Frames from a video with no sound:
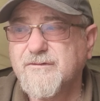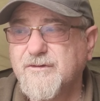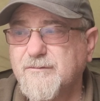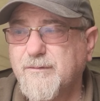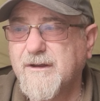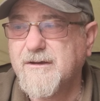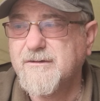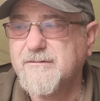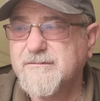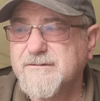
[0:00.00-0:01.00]
sort of good
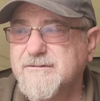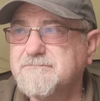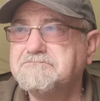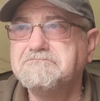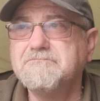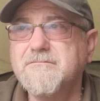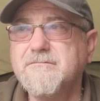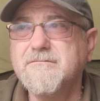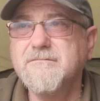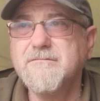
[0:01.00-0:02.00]
blow. There's
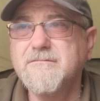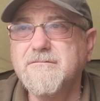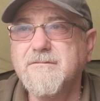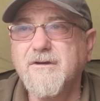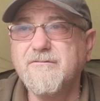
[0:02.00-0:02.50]
no